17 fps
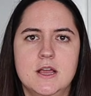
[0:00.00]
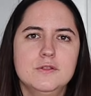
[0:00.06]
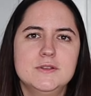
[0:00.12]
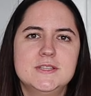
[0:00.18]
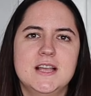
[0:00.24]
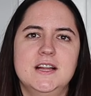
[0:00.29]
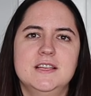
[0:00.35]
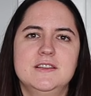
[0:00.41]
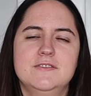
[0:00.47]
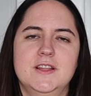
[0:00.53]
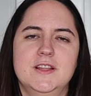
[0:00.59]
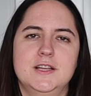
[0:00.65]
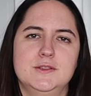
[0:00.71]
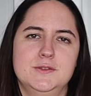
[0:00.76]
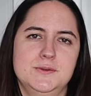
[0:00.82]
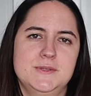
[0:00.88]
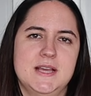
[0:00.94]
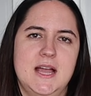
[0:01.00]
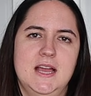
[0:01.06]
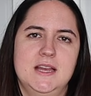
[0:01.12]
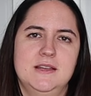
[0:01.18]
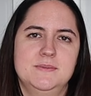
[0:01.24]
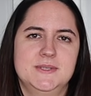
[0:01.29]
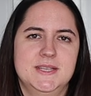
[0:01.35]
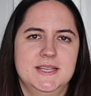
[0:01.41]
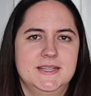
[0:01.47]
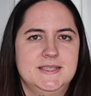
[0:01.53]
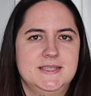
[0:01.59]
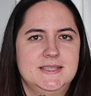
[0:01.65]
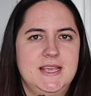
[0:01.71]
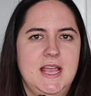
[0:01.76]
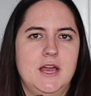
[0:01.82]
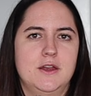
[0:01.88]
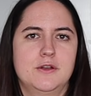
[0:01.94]
all those kind of like loose items that get
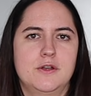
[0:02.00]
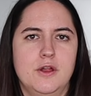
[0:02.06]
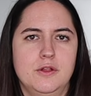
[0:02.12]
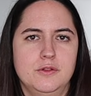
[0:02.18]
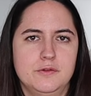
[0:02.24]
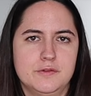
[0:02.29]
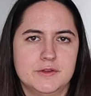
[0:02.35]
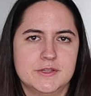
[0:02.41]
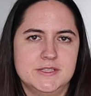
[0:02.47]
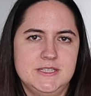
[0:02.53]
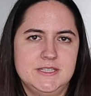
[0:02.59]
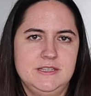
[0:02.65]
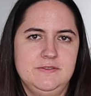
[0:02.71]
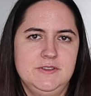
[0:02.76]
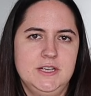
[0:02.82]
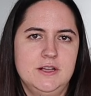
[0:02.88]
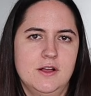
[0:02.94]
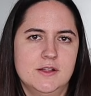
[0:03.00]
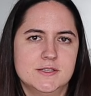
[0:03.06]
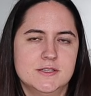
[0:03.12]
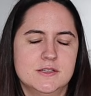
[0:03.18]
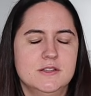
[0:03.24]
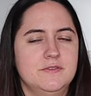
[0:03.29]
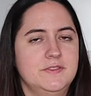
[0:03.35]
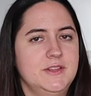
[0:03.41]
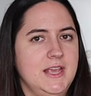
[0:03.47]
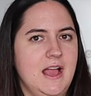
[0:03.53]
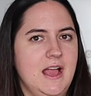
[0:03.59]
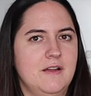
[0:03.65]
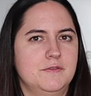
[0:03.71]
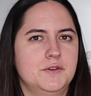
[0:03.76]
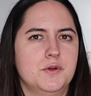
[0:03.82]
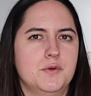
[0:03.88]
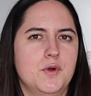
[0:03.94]
scattered all over the TV console if they
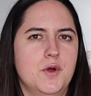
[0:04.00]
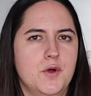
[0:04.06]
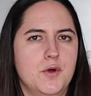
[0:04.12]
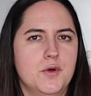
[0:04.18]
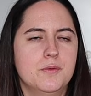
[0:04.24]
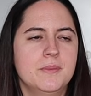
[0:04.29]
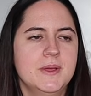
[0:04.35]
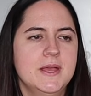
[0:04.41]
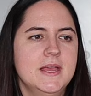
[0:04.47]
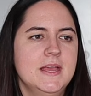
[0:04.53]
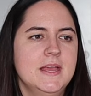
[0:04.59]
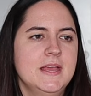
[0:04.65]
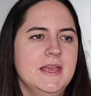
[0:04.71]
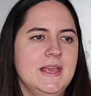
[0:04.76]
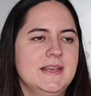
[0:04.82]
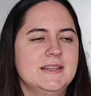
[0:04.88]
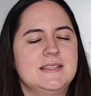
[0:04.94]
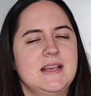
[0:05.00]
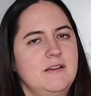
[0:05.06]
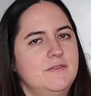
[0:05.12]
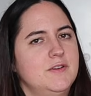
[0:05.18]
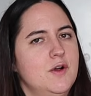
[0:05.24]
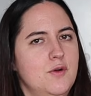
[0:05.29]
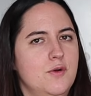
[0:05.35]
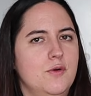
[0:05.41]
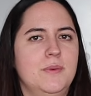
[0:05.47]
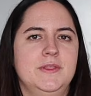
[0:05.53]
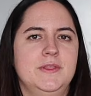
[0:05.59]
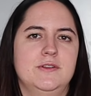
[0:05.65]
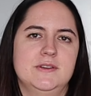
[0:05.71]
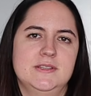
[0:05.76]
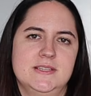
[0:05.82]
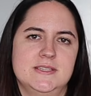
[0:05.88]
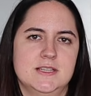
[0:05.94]
have no home. His have a home, and
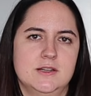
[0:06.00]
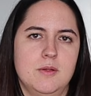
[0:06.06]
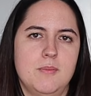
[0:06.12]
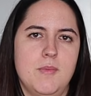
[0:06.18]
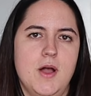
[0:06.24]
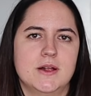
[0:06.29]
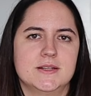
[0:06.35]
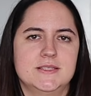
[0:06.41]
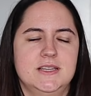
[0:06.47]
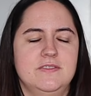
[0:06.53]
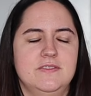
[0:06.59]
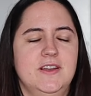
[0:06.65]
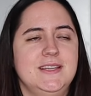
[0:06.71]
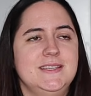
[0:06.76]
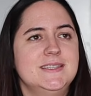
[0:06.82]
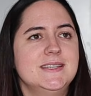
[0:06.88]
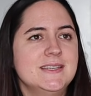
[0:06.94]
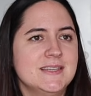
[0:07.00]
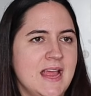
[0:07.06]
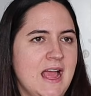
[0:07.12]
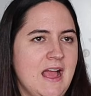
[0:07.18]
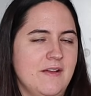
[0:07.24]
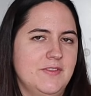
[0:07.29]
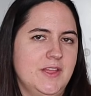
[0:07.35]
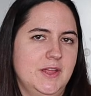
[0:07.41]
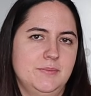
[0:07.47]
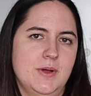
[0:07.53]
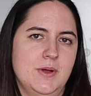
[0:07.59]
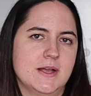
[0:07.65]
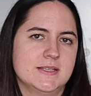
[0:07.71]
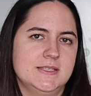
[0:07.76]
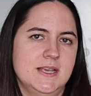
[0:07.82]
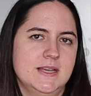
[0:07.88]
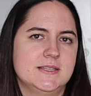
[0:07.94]
they're at this little box. And if I didn't have that
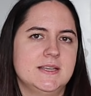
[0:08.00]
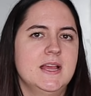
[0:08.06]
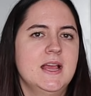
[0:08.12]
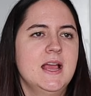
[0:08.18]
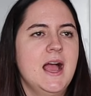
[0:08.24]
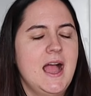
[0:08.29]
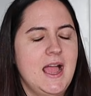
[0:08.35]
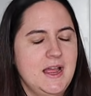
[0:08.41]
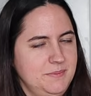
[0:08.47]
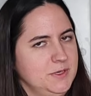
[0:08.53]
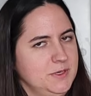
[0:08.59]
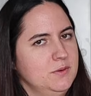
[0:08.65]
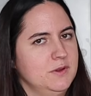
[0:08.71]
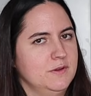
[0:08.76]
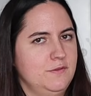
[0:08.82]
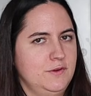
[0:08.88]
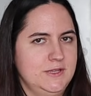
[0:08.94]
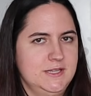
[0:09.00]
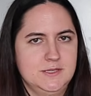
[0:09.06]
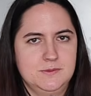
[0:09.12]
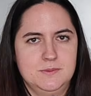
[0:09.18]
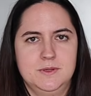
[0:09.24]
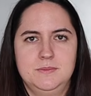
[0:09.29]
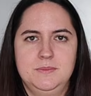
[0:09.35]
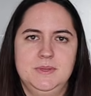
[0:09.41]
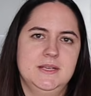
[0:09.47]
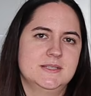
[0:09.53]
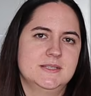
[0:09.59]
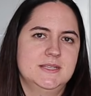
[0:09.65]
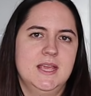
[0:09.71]
box yet, I'd be going for this one because,